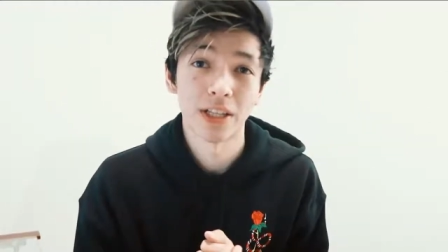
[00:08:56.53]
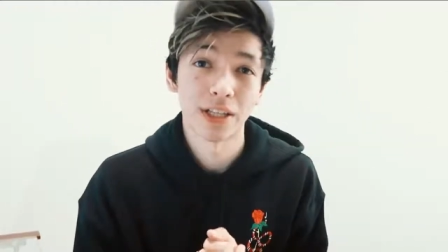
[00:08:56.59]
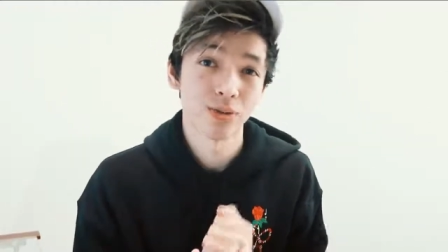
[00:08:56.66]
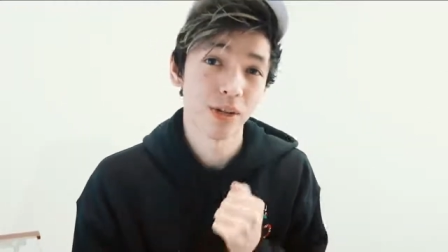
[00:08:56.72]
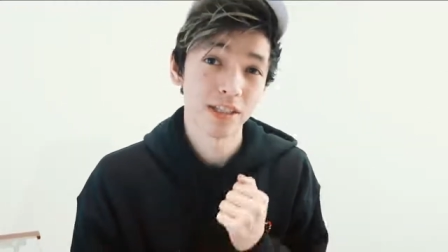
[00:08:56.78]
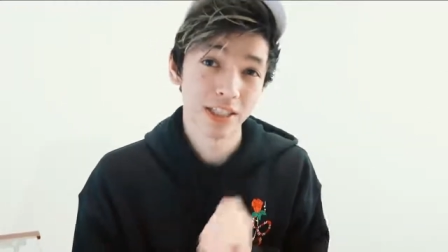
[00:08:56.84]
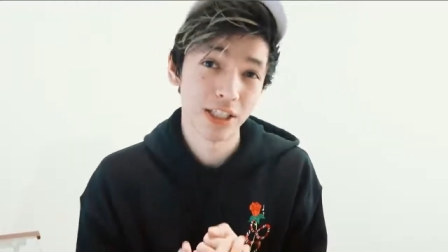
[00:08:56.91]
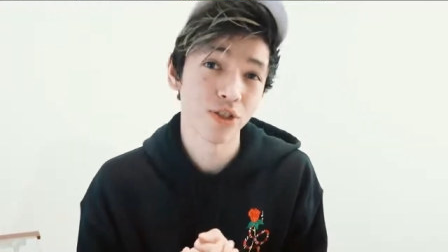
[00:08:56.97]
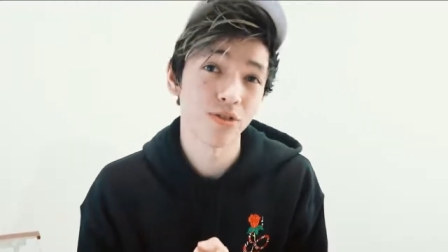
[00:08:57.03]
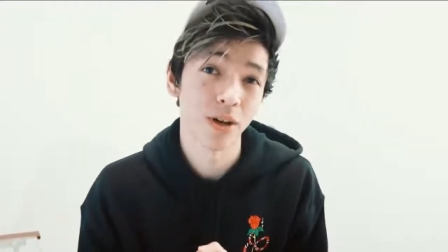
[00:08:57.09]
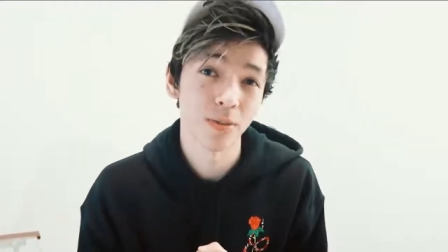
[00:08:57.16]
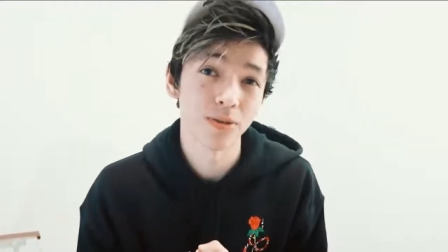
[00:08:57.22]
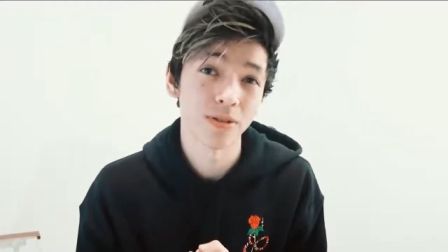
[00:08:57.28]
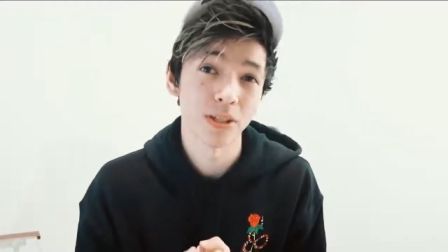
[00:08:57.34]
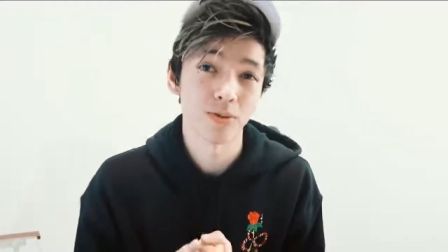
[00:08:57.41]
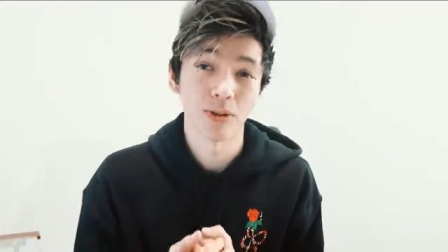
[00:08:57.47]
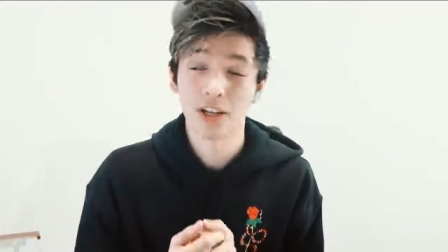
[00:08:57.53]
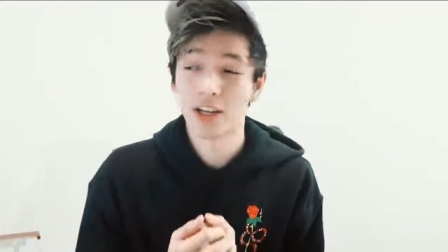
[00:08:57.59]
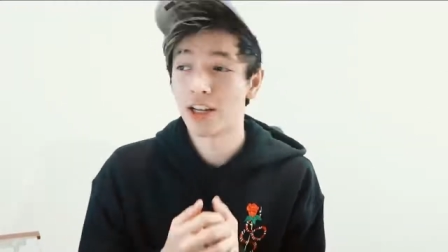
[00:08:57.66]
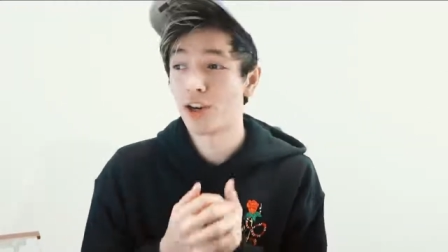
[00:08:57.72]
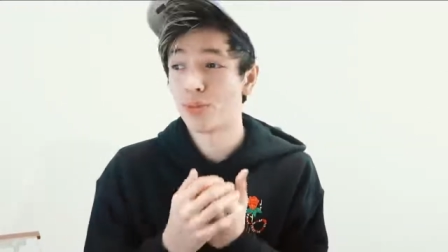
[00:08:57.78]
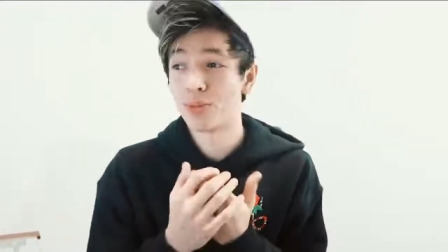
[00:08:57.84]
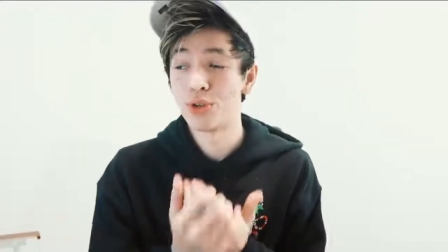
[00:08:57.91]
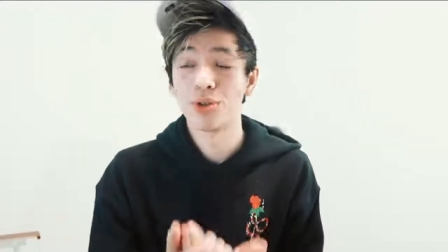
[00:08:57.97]
That's why I teach dropshipping. That's why I kind
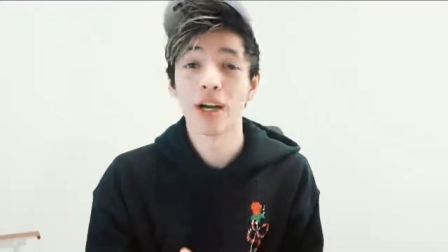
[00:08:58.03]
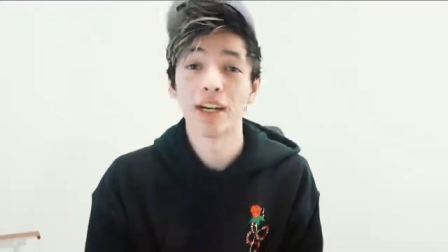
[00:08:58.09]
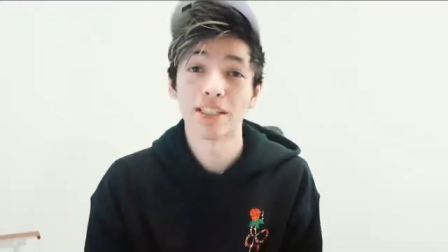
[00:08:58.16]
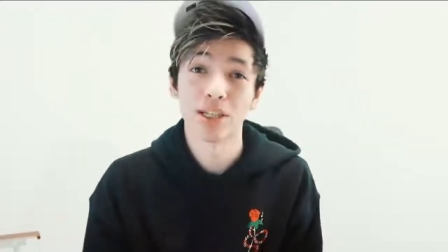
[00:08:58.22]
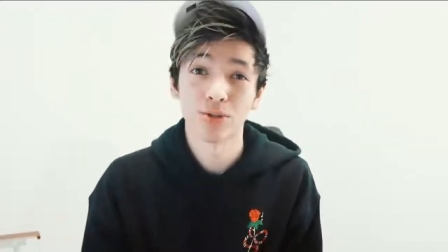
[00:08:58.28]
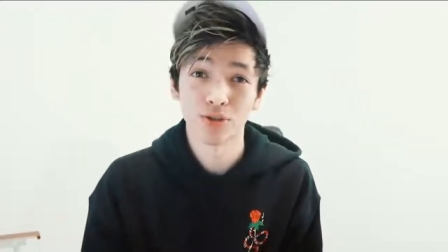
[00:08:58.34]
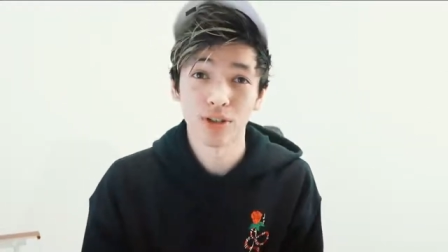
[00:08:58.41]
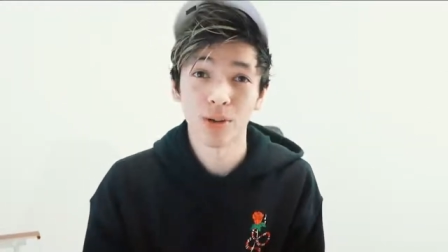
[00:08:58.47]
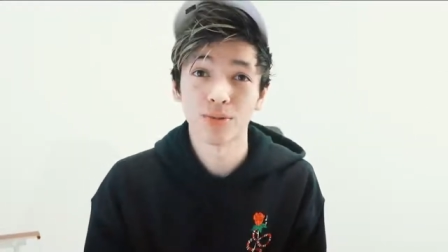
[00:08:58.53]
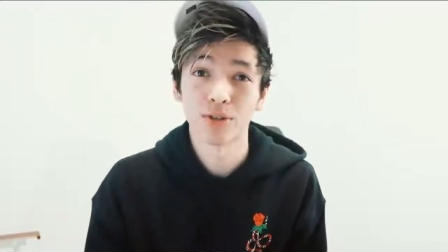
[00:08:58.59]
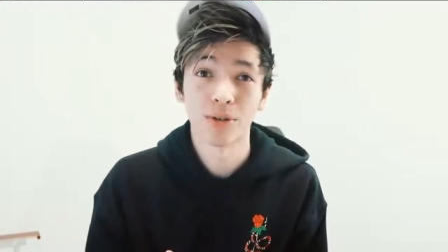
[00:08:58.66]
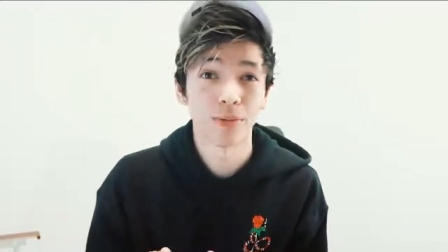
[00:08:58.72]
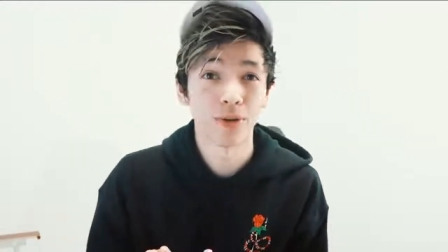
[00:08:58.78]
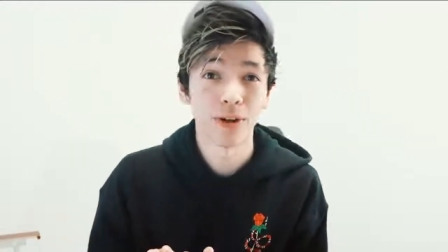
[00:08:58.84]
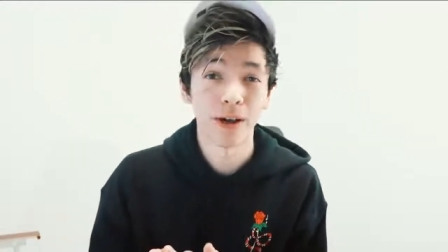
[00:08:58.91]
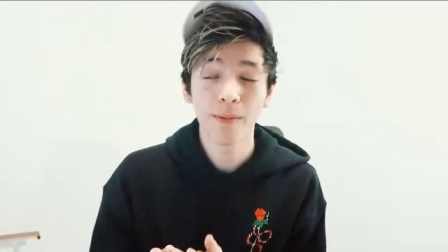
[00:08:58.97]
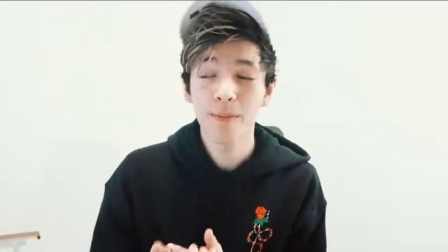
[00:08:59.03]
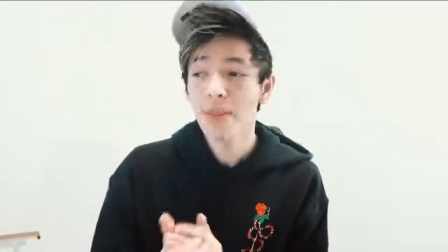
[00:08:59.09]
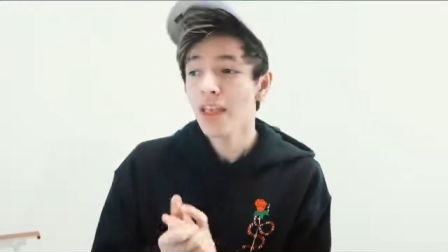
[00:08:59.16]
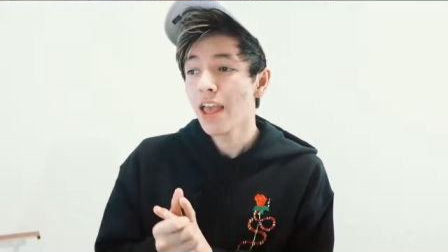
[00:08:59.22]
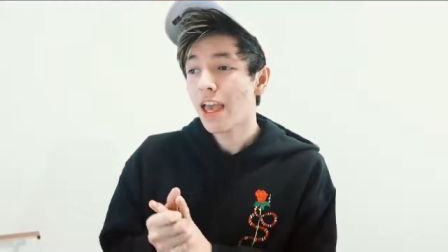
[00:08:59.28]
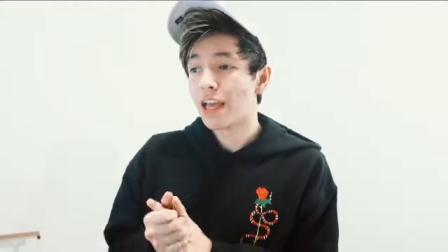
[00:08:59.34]
of help you guys out with dropshipping, okay?